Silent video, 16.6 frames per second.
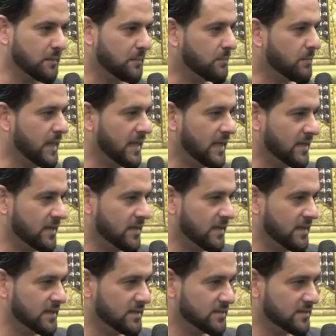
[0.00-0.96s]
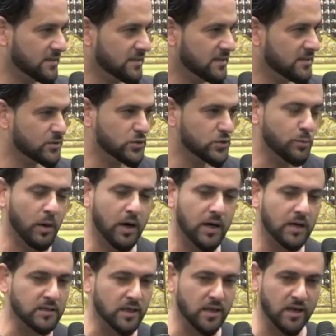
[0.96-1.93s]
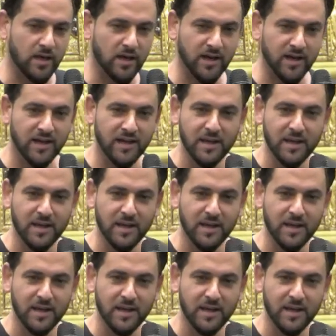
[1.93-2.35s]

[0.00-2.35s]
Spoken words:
Man, subhanAllah.